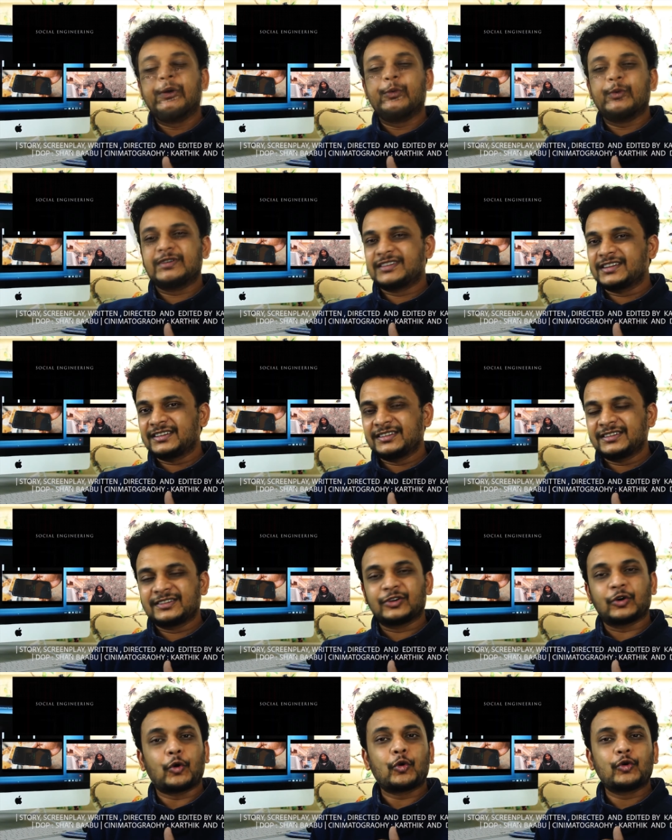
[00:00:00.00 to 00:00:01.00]
Wishing
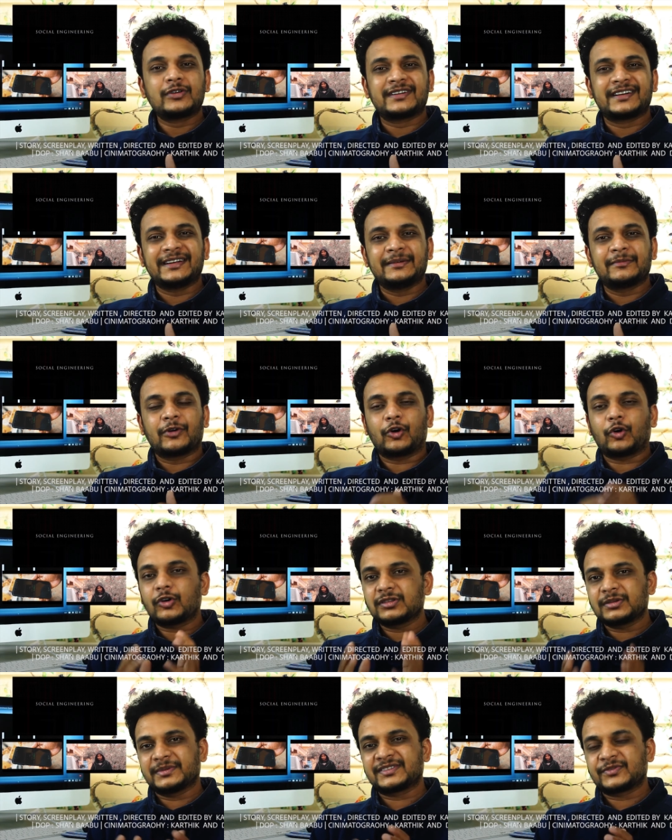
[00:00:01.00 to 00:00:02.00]
the whole team
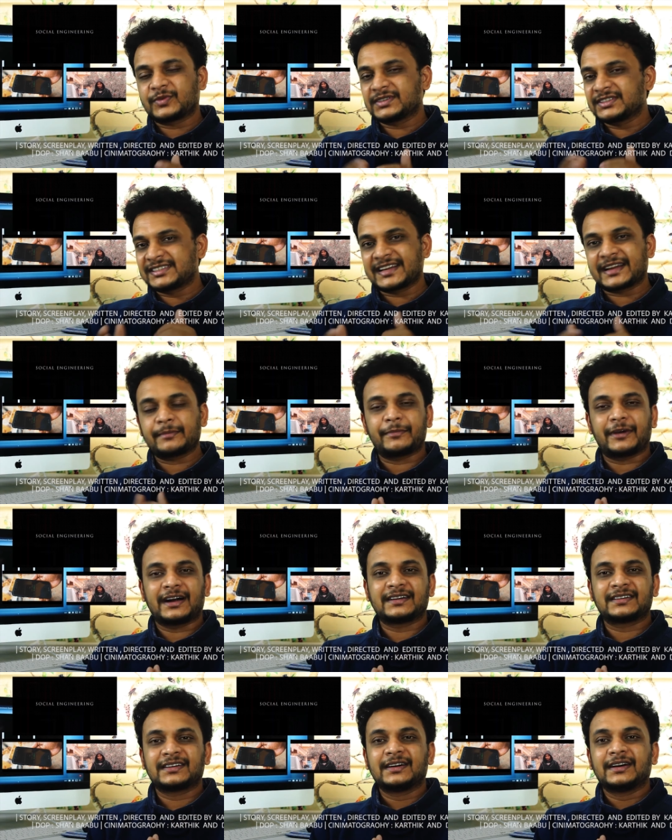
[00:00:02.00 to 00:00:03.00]
all the best for the second
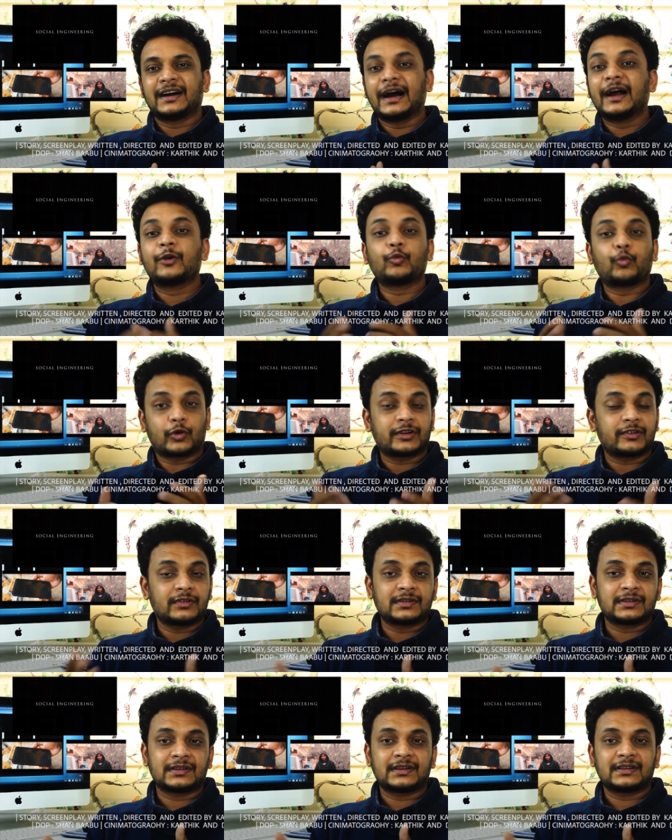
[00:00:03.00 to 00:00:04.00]
part and
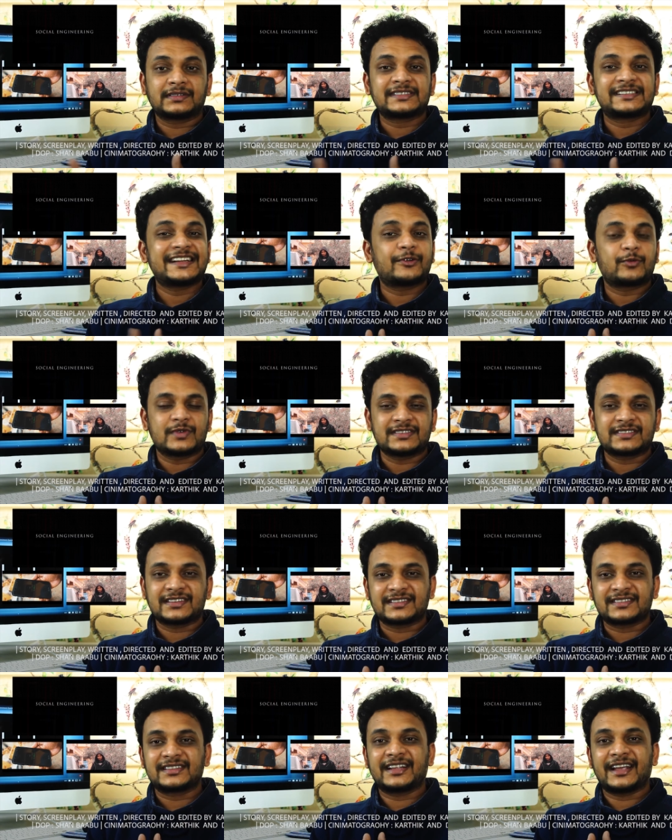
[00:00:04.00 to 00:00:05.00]
whatever
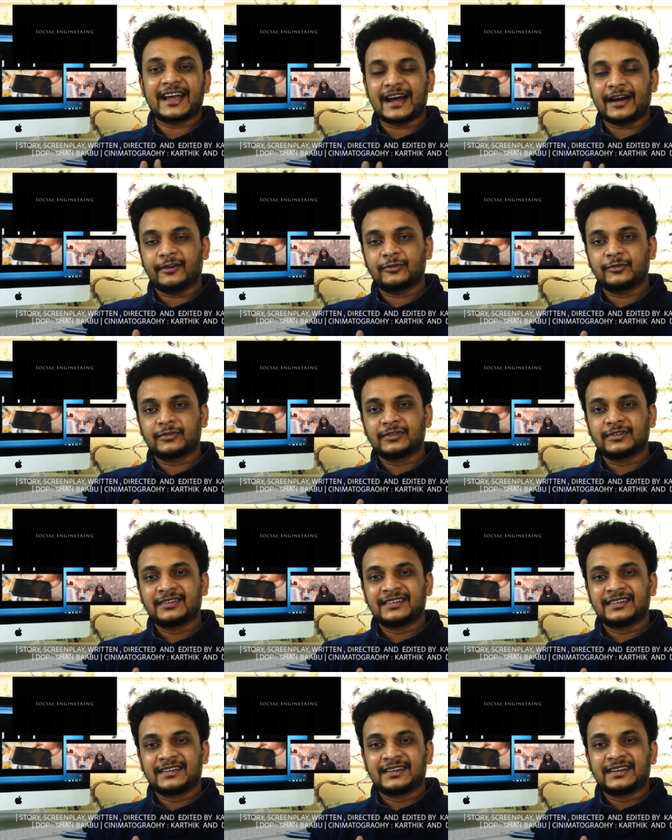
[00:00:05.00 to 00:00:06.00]
sequences they have.
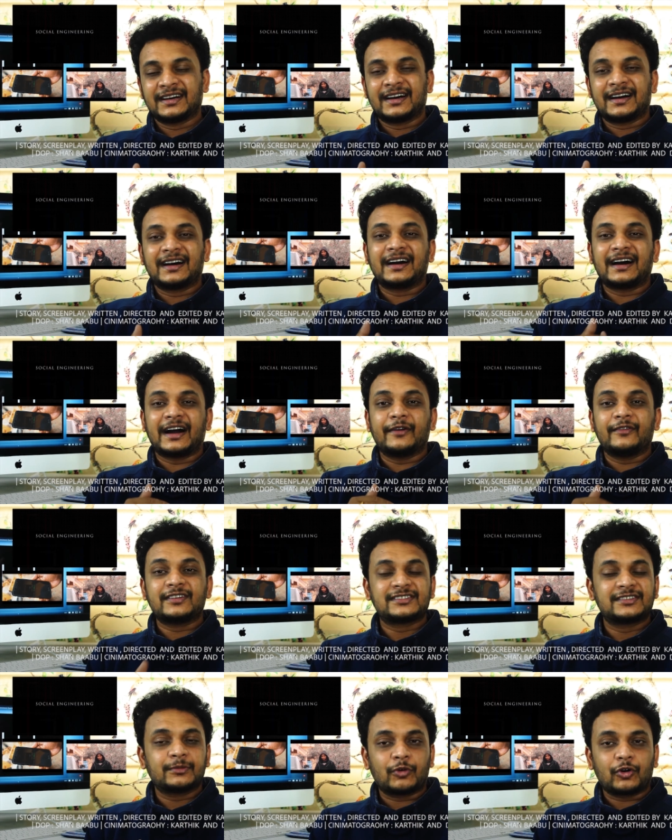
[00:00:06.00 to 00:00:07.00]
I
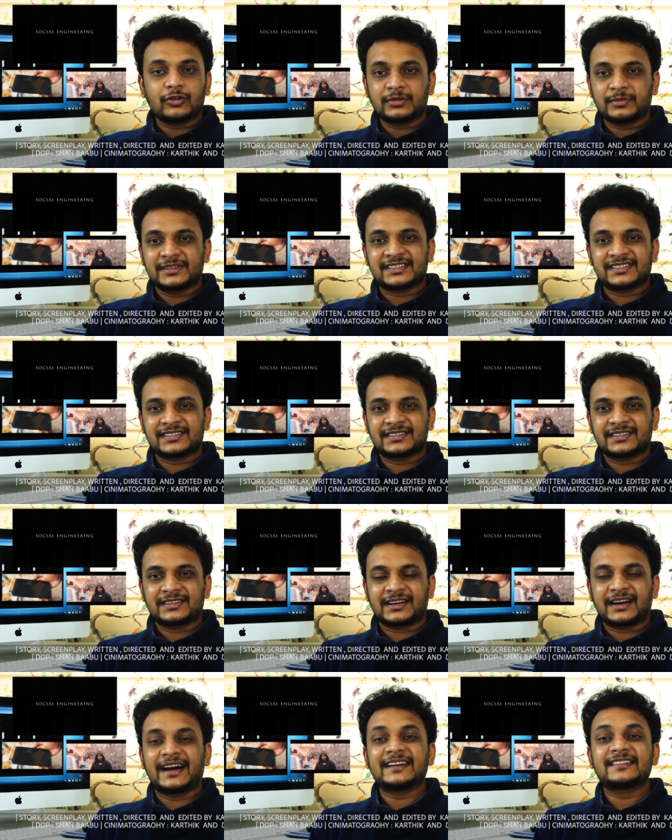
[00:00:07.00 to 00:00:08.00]
wish them all the best.
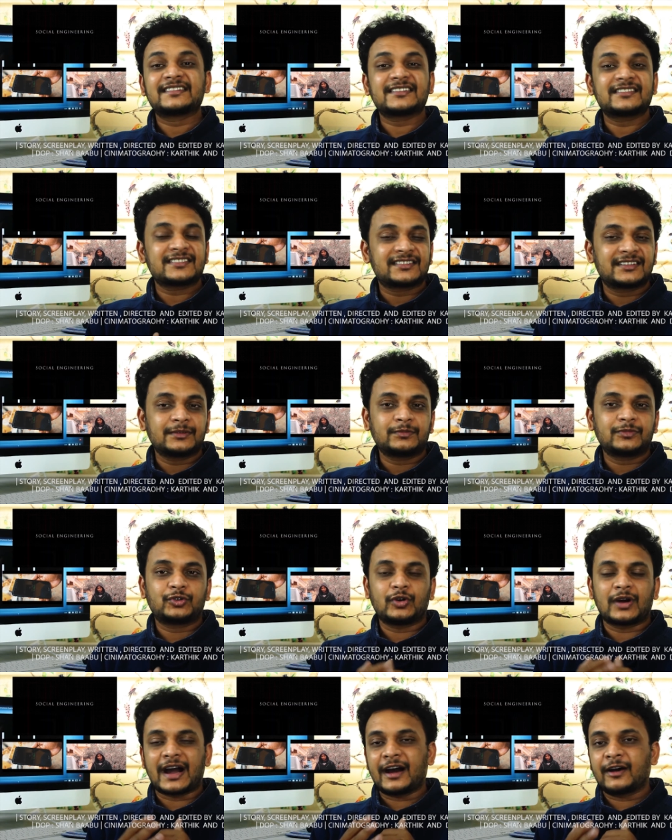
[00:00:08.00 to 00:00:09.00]
I suggest them
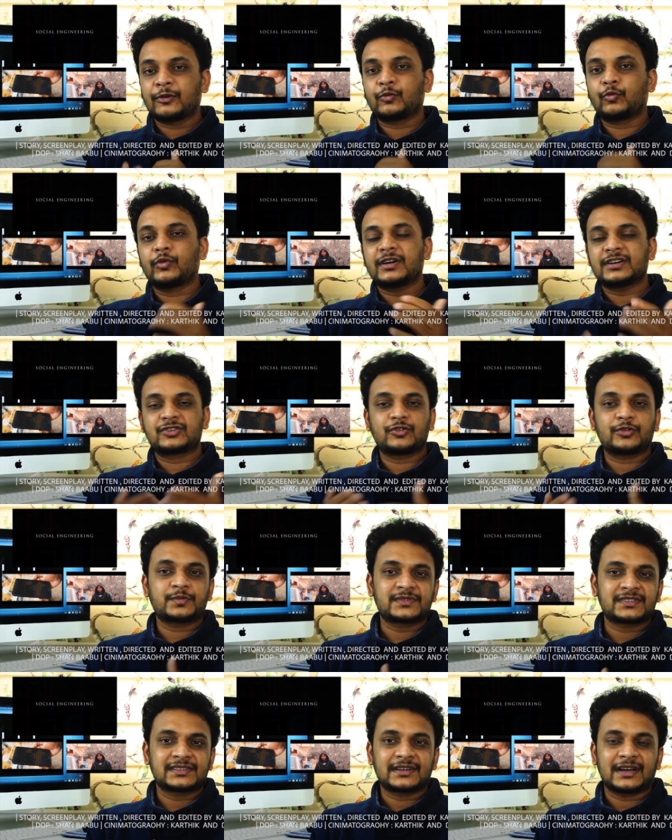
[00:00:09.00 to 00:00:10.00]
to have
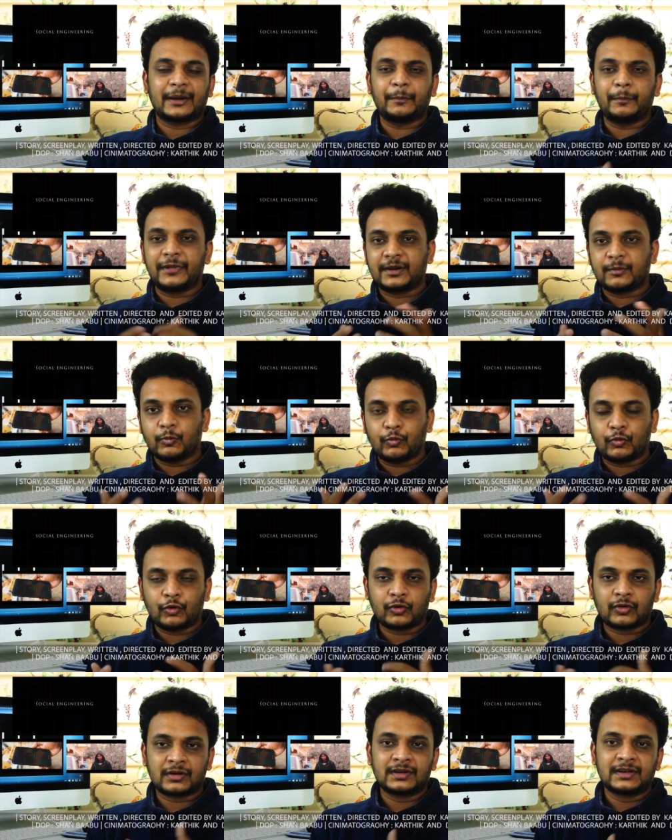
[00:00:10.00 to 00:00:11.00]
workshops, a bit
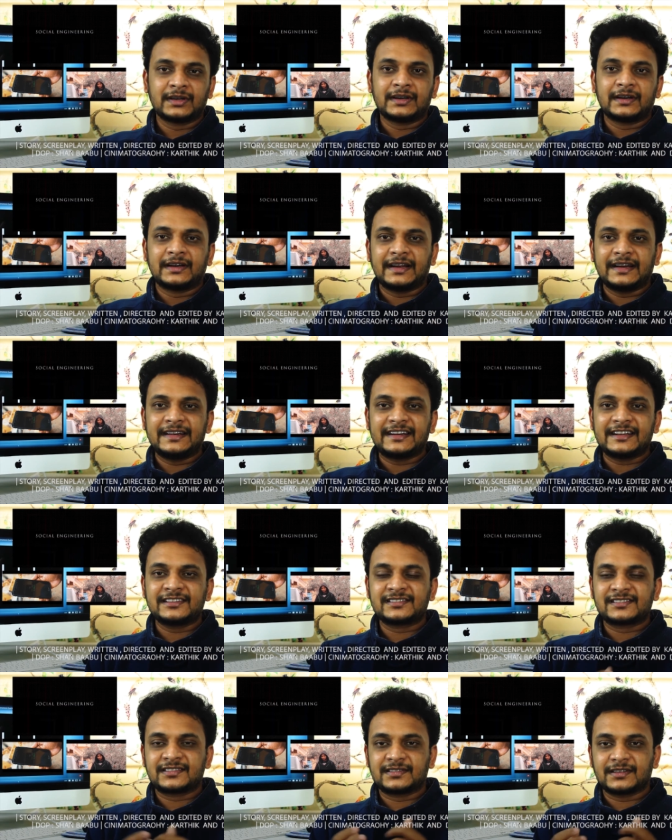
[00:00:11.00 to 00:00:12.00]
more
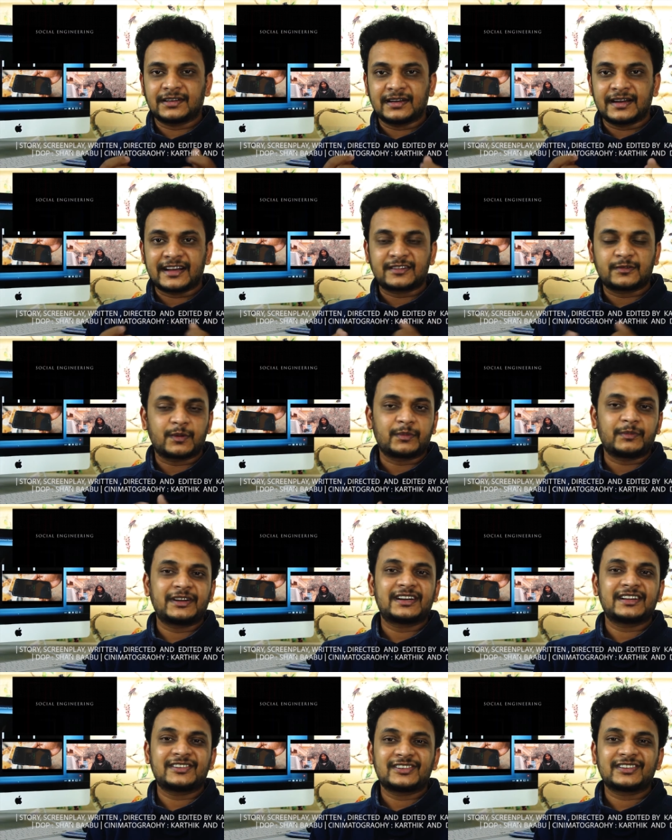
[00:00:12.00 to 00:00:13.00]
intense
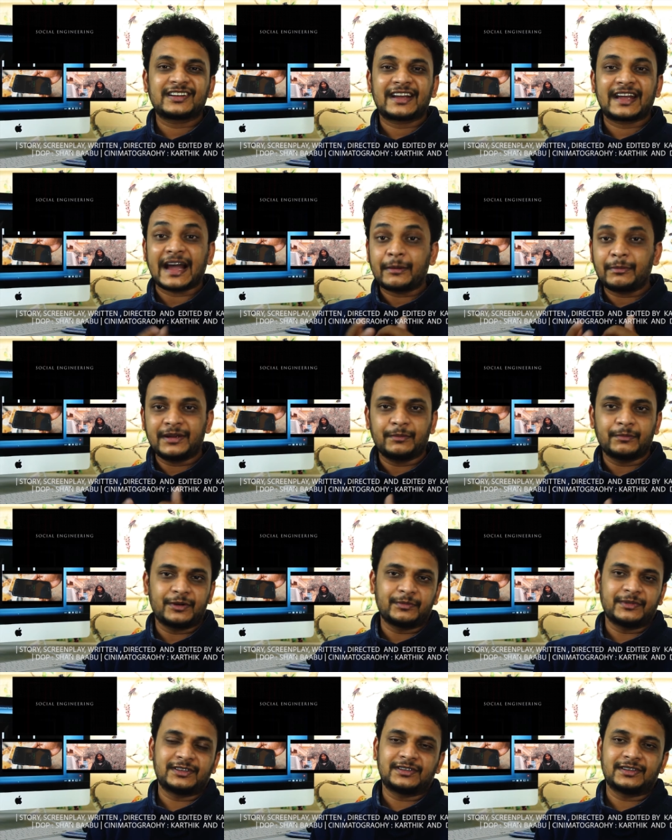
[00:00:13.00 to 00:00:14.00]
experimentation can be
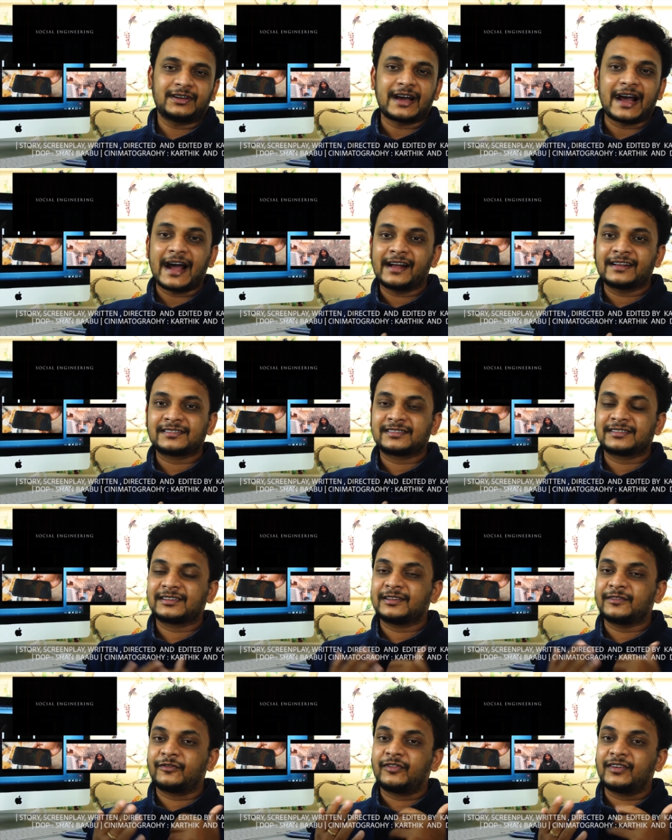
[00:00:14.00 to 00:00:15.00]
implemented as
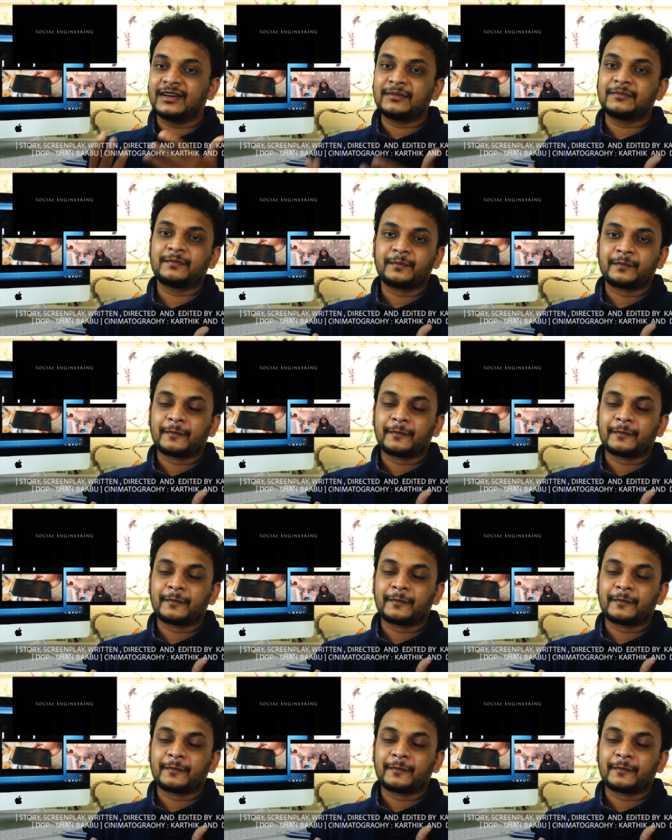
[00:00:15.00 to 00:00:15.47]
the film